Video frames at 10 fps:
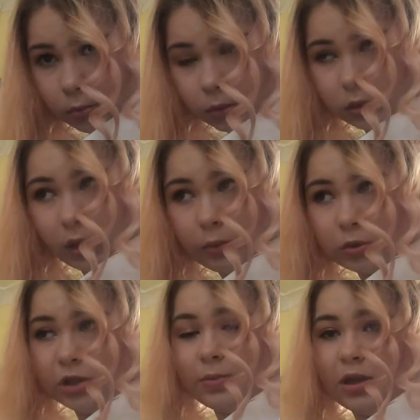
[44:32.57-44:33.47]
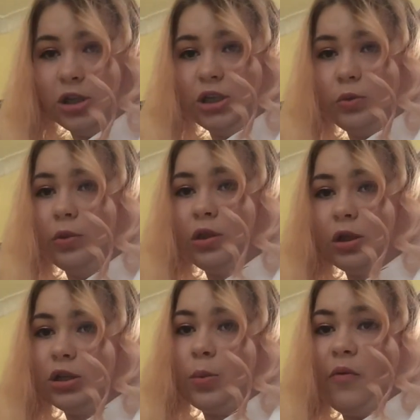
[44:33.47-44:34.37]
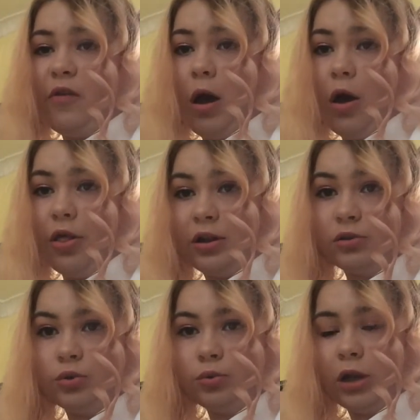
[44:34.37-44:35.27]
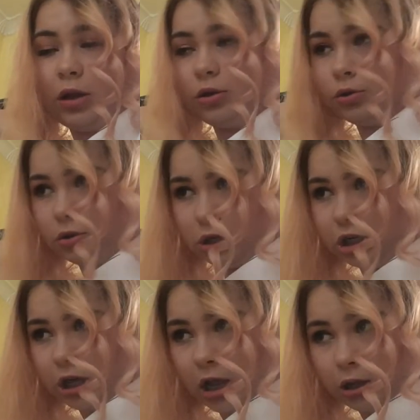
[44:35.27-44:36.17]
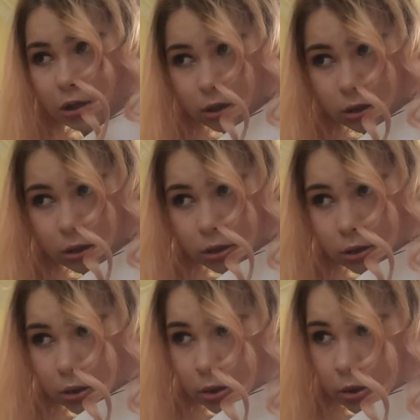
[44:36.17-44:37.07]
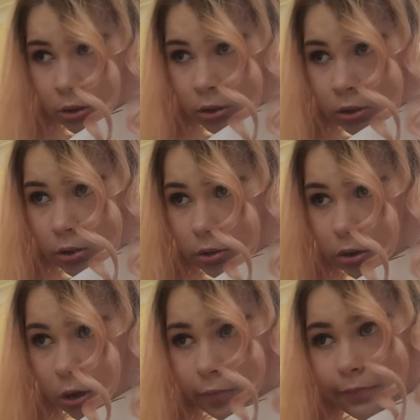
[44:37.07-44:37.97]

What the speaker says: and that which matches with like some of her actual tattoos that she has. So